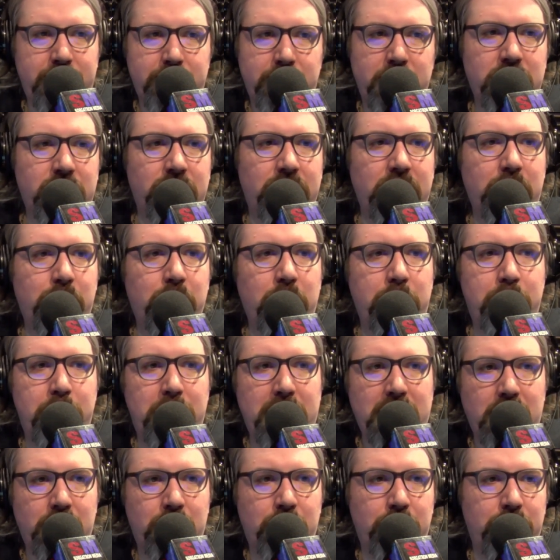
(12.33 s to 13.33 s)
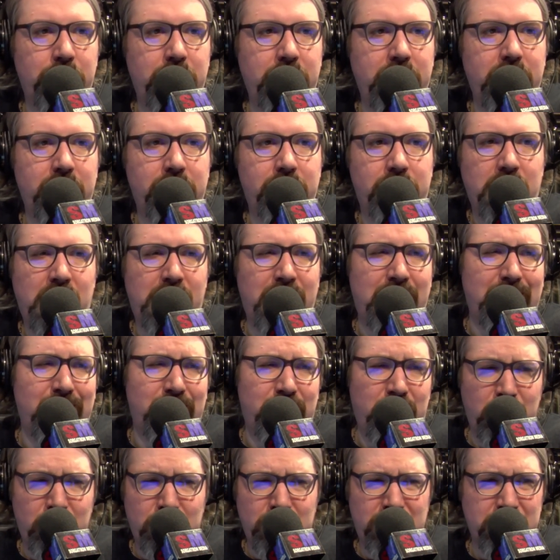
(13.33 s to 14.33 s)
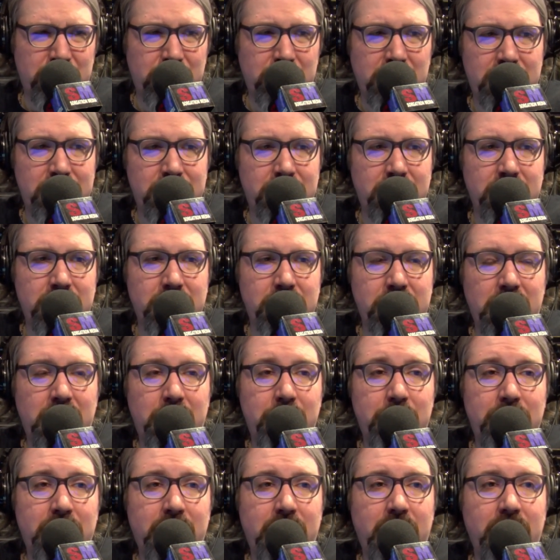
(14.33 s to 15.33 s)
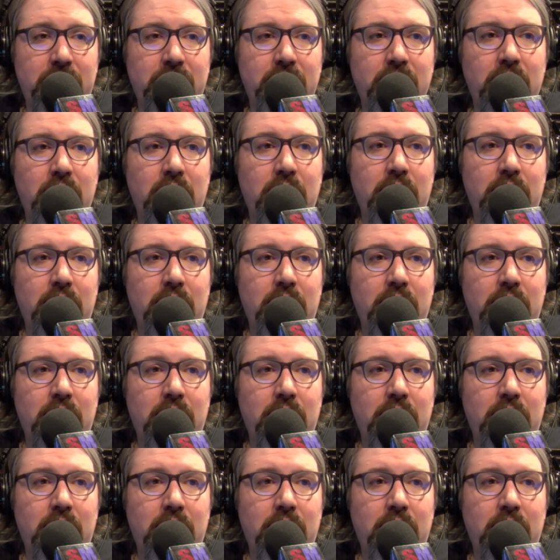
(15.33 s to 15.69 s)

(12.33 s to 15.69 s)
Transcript: much like what Bitcoin or I think Dogecoin is on the same thing,